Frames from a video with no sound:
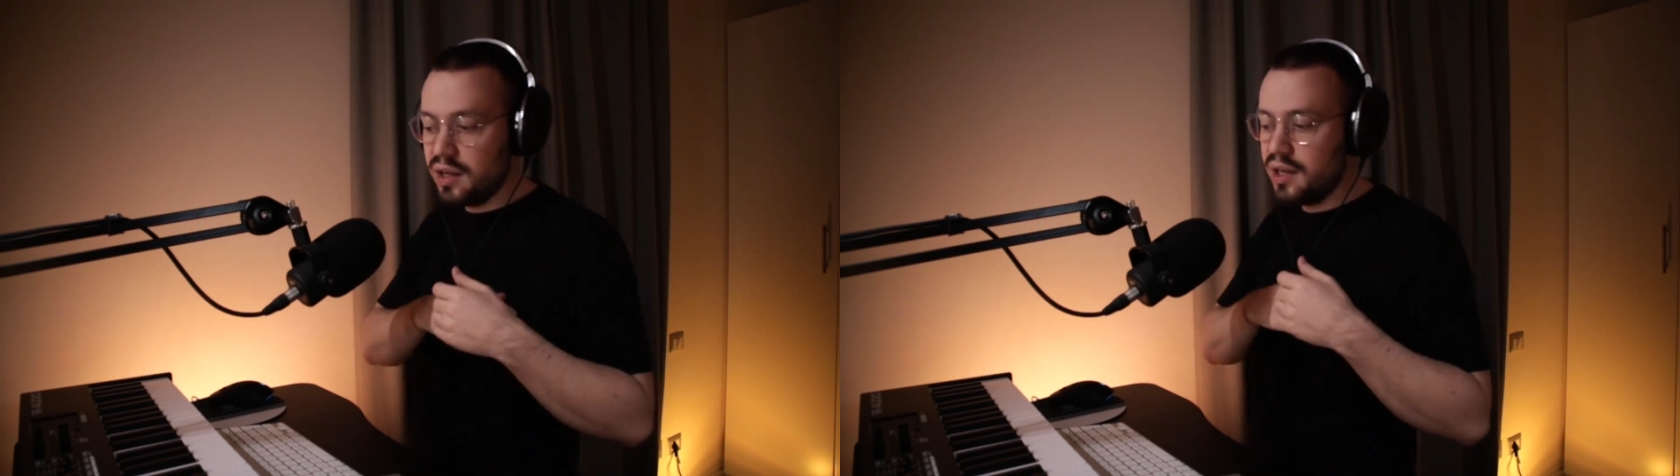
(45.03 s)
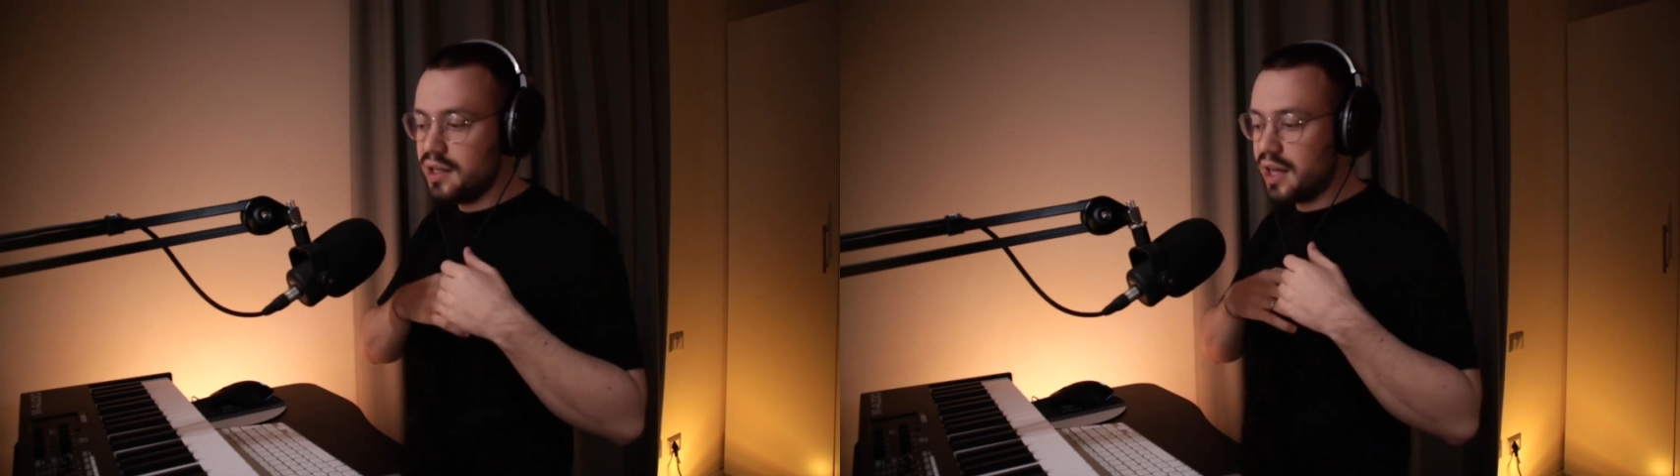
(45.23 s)

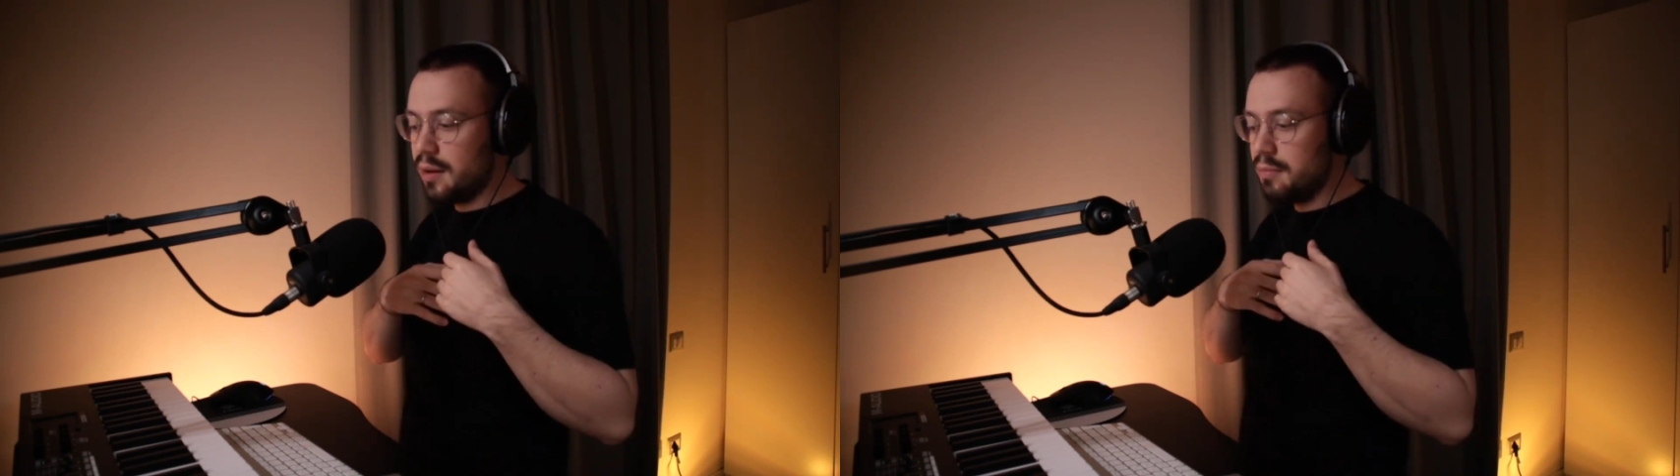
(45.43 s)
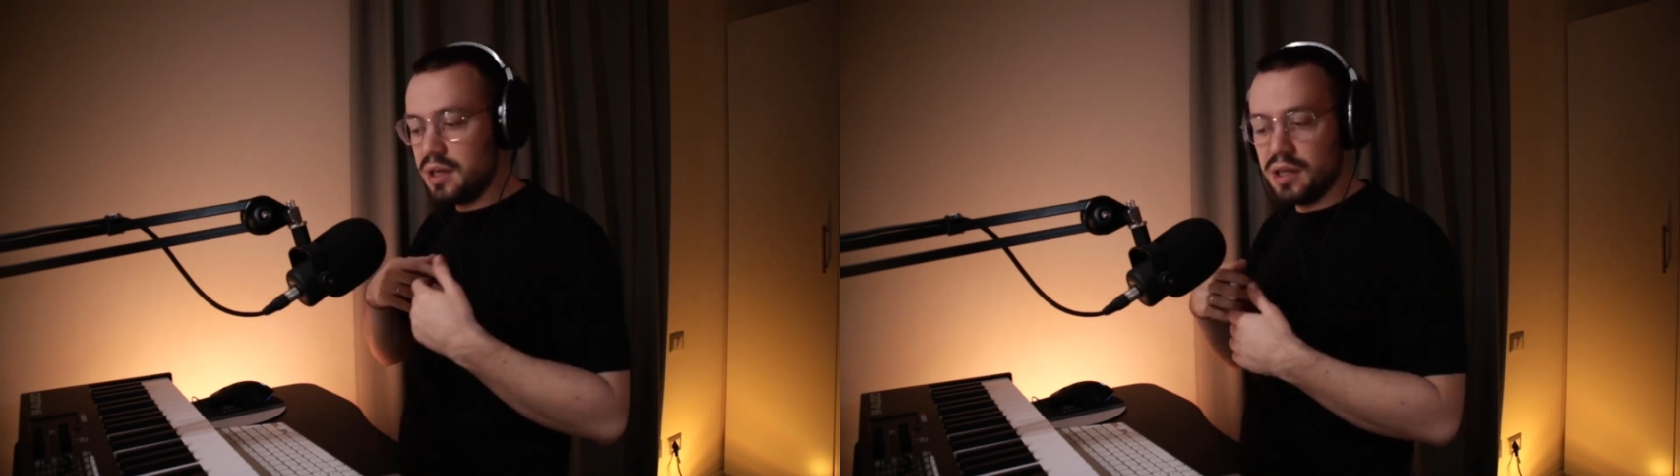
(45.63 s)
it
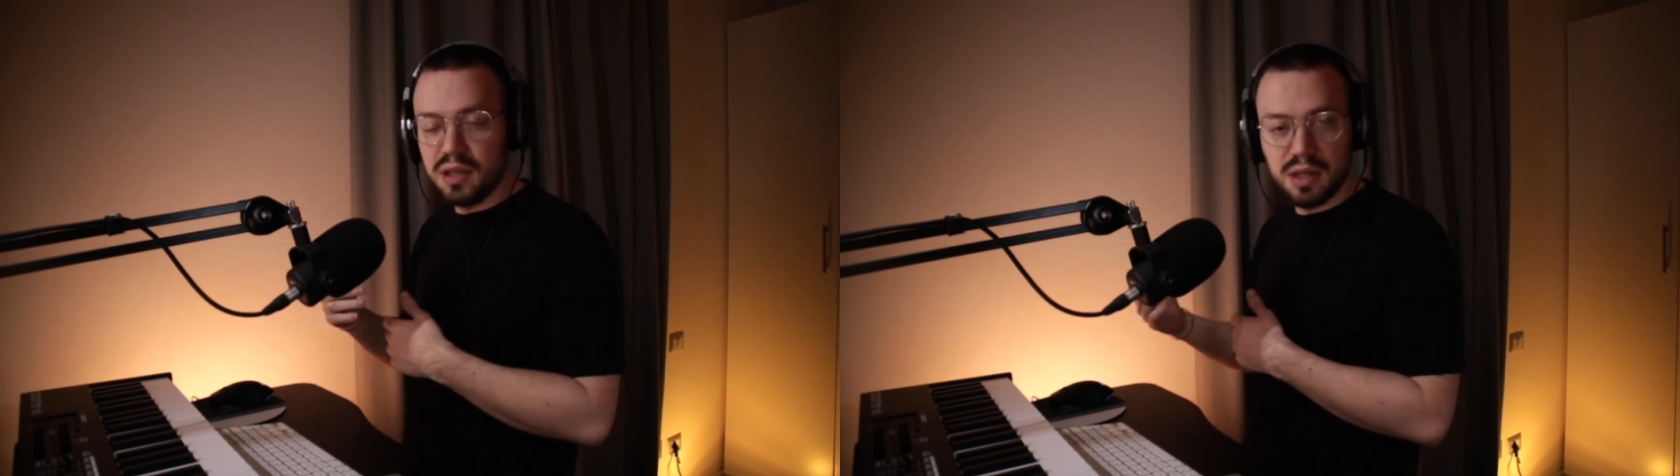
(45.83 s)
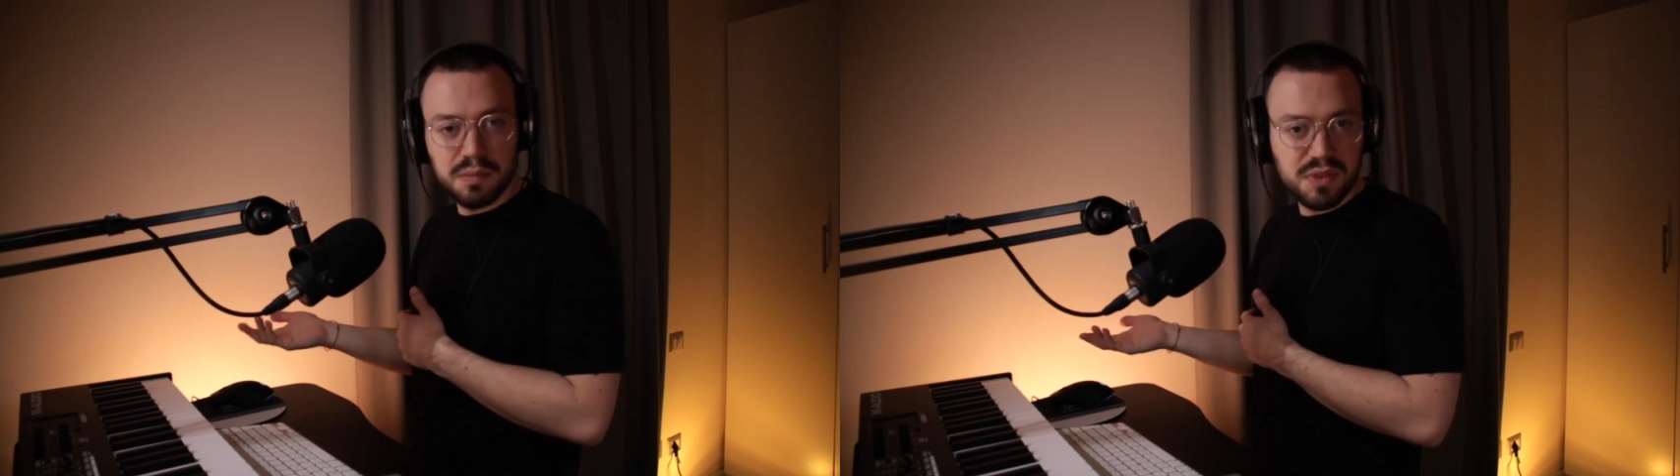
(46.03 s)
can
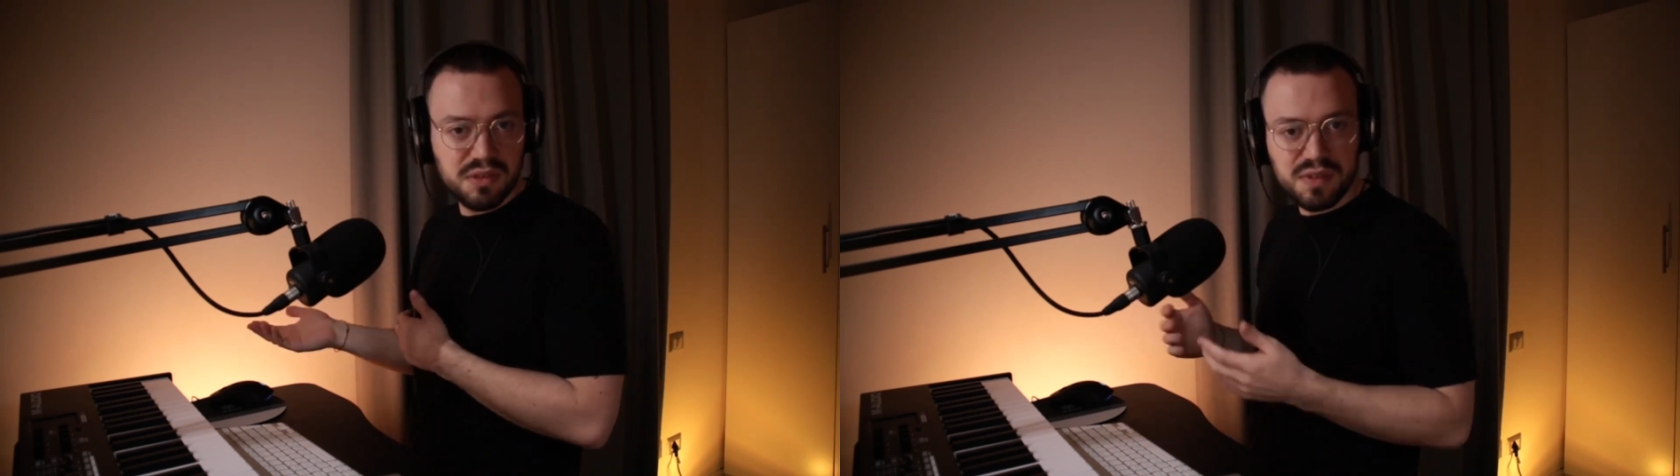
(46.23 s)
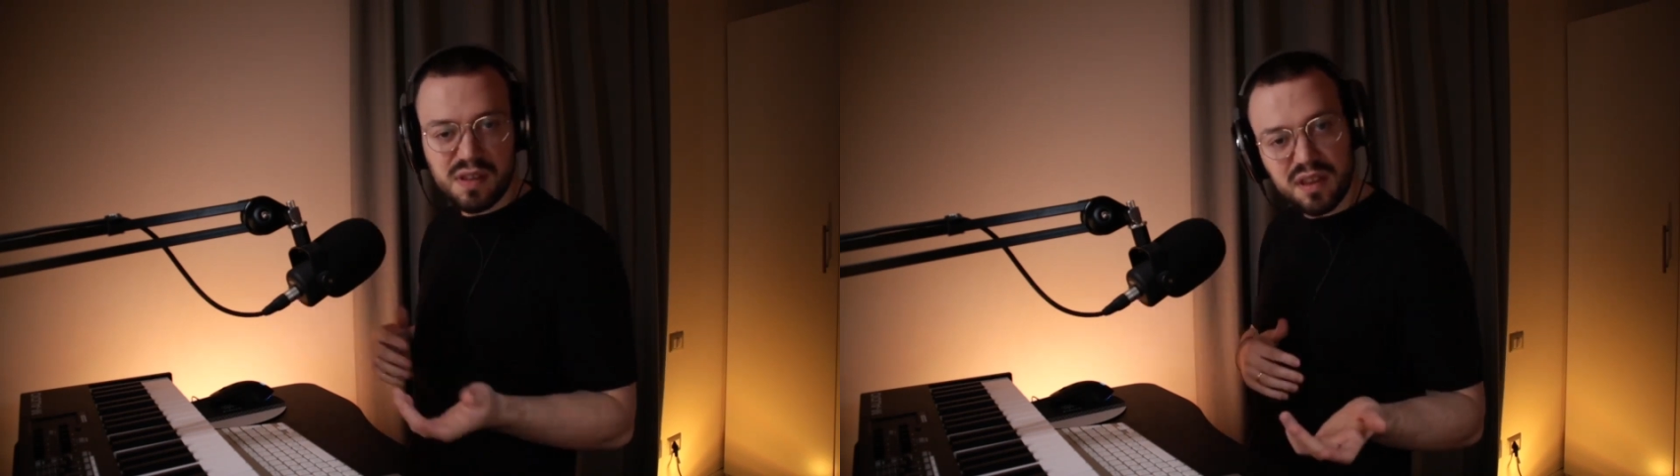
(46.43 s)
be
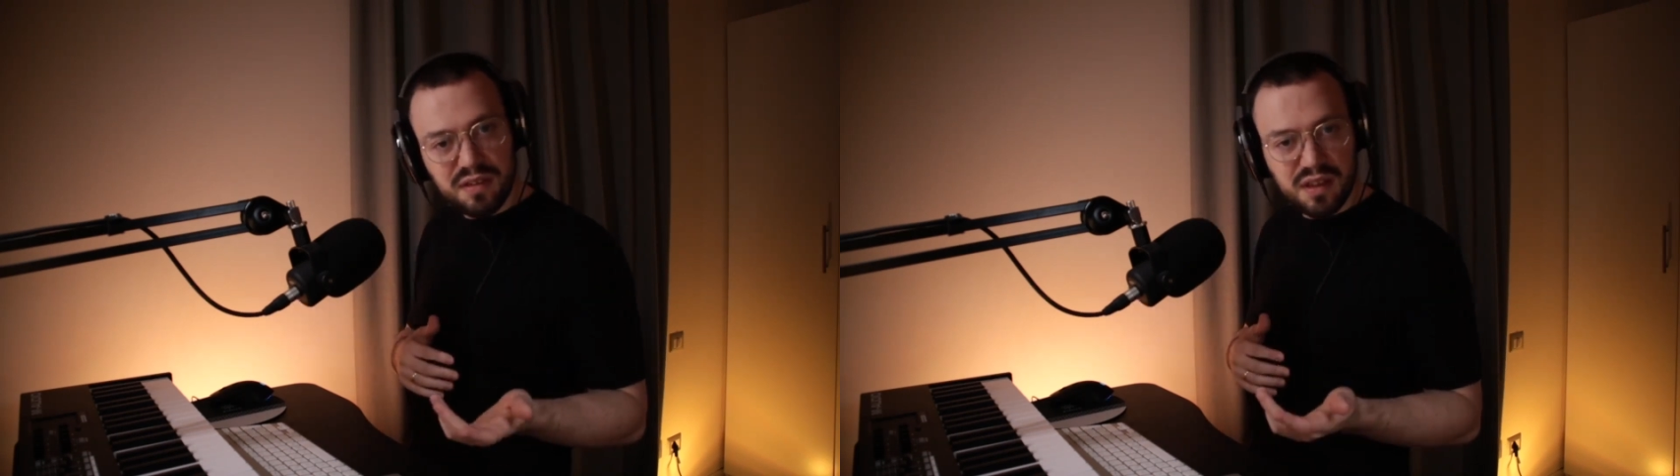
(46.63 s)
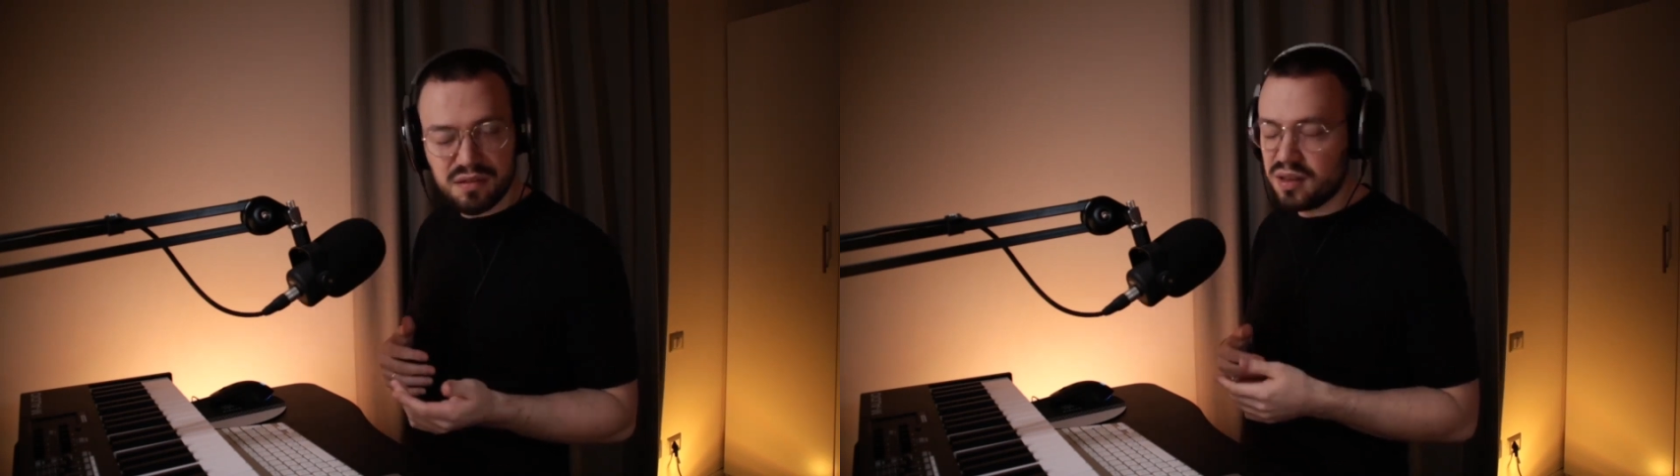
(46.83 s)

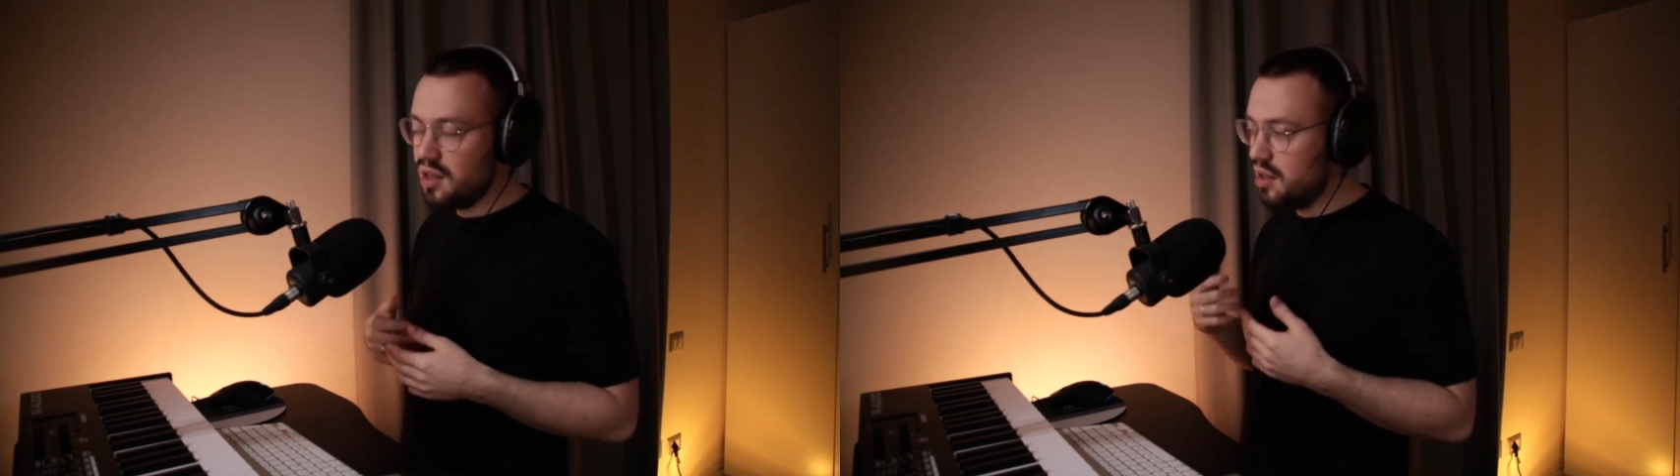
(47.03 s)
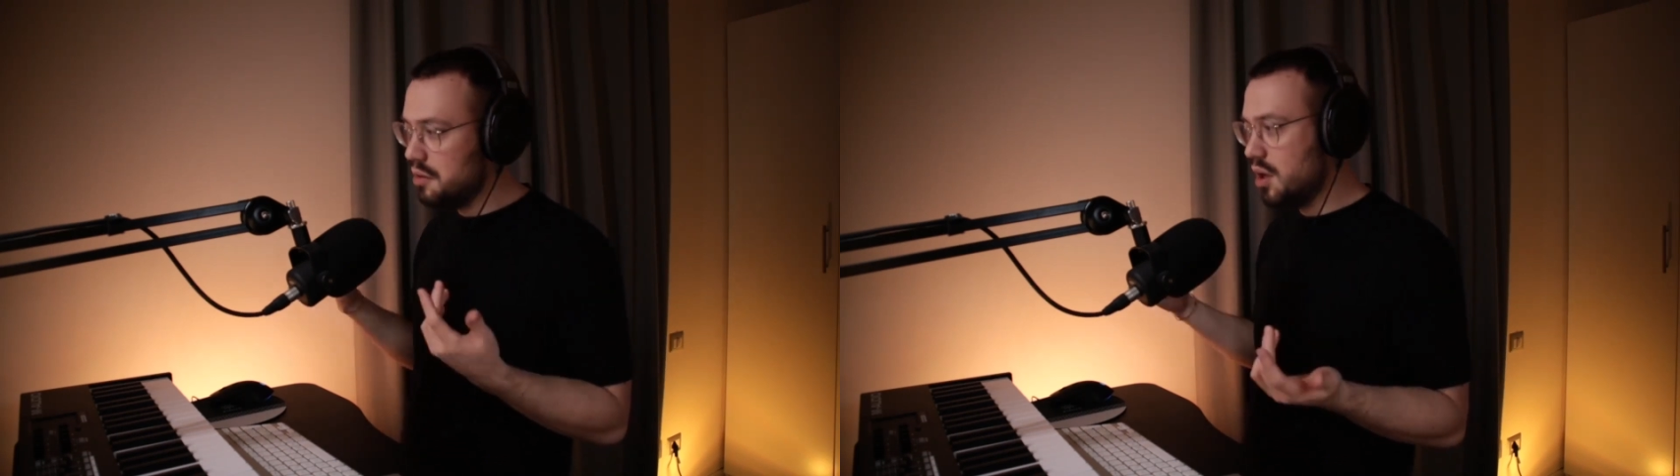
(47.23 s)

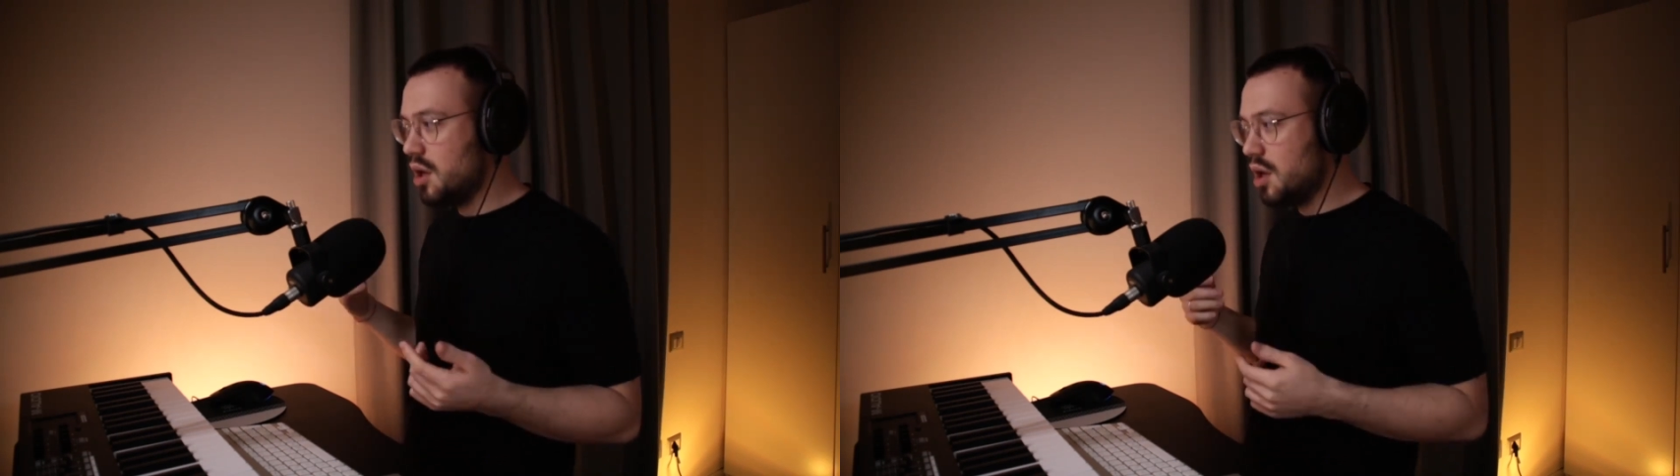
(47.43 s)
50-50,